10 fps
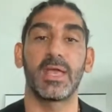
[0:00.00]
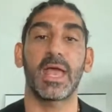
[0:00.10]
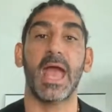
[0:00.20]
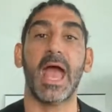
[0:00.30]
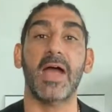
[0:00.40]

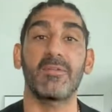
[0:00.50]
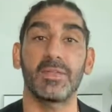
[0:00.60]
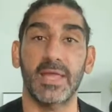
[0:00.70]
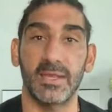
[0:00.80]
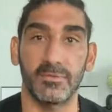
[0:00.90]
having
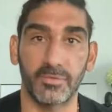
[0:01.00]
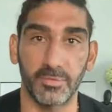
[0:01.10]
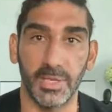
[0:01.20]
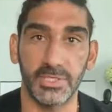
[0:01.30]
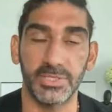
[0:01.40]
that
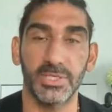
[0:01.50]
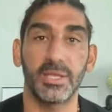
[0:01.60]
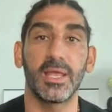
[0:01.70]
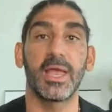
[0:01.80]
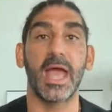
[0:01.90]
information,
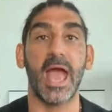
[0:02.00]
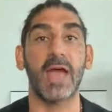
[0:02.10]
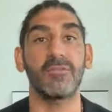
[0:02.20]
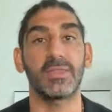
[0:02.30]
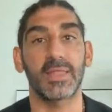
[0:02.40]

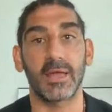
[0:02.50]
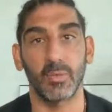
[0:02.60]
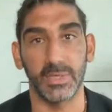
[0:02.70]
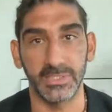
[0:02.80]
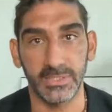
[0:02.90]
having that
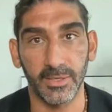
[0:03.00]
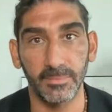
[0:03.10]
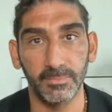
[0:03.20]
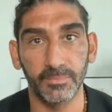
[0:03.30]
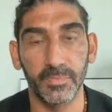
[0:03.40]

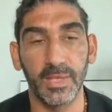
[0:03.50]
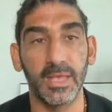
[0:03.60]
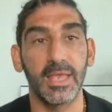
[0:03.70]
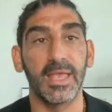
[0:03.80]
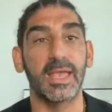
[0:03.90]
wisdom.
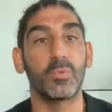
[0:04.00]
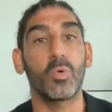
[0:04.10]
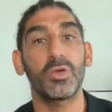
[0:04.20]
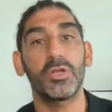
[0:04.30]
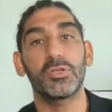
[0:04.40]
And
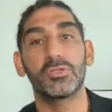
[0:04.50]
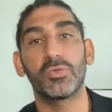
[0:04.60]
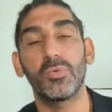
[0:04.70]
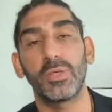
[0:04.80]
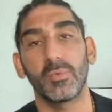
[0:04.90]
what are you
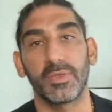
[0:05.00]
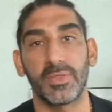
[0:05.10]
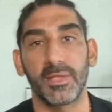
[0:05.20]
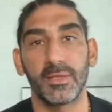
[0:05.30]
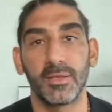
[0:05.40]
doing with it?